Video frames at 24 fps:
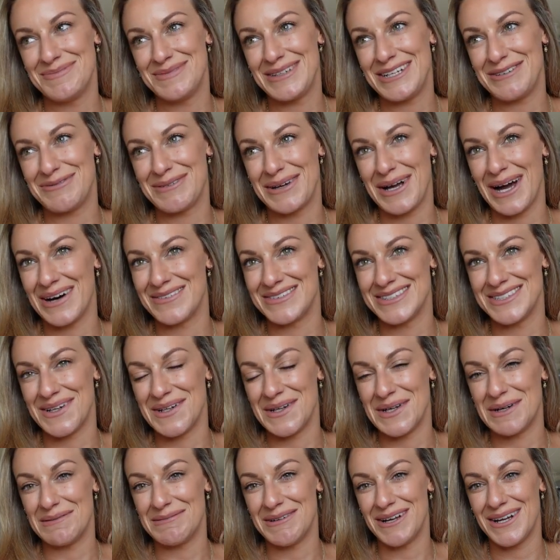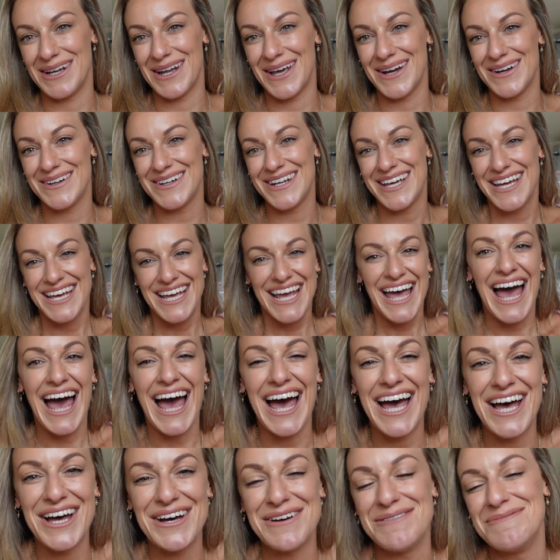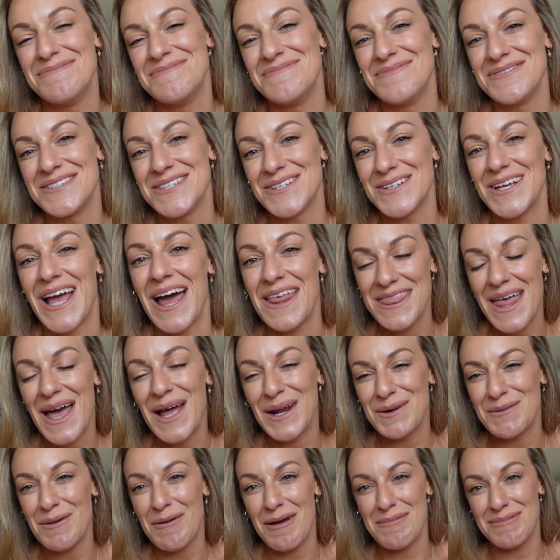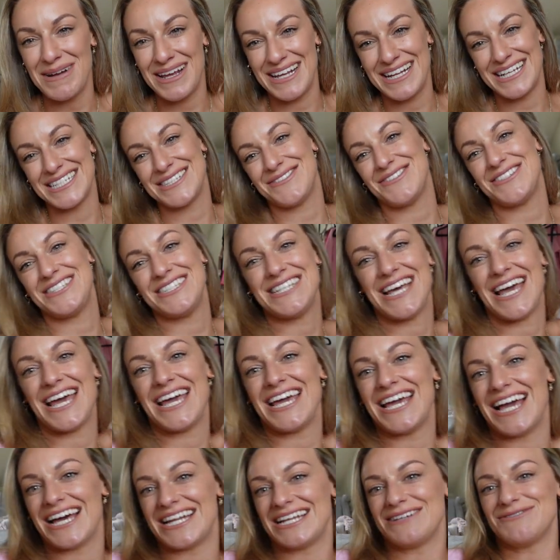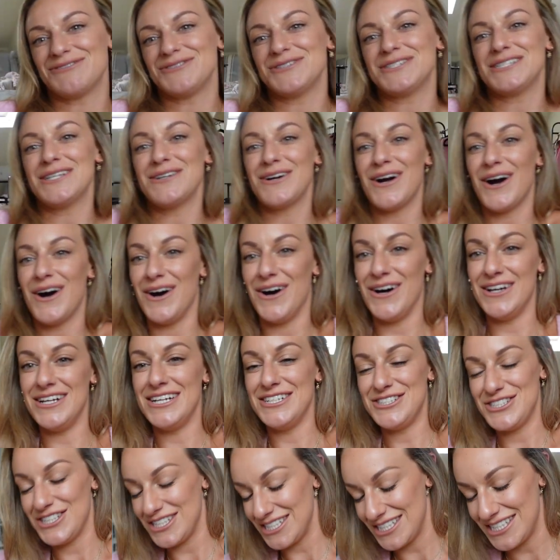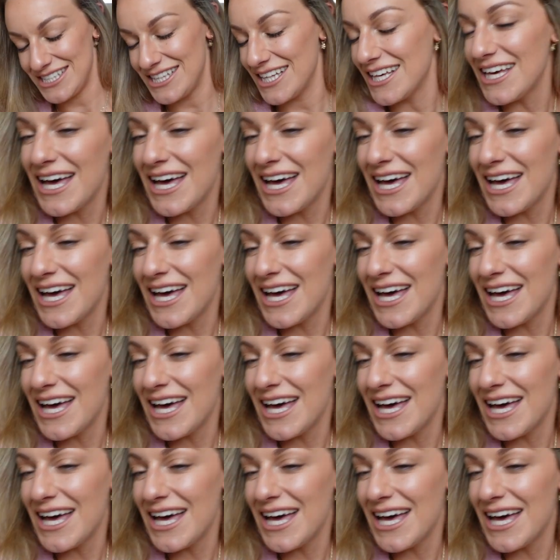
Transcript: leave me a comment so I know I'm not alone. Um, so yeah, they're gonna be my playlist for today. And I've also got on just the